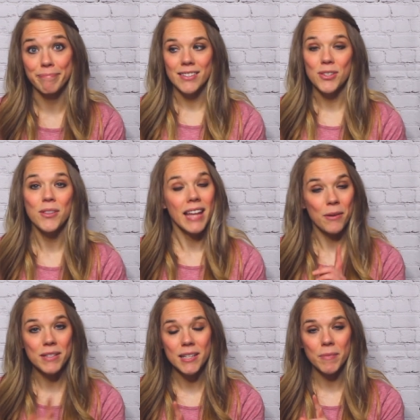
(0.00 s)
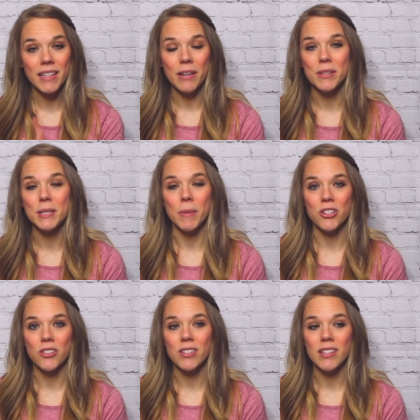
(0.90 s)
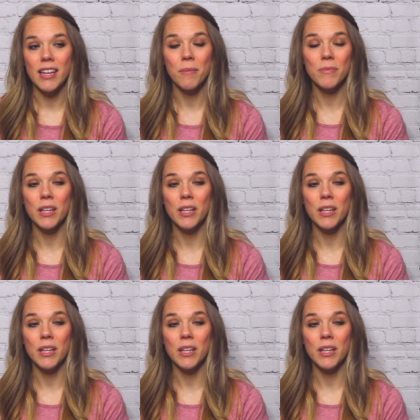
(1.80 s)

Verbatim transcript: So that was something that was special to them.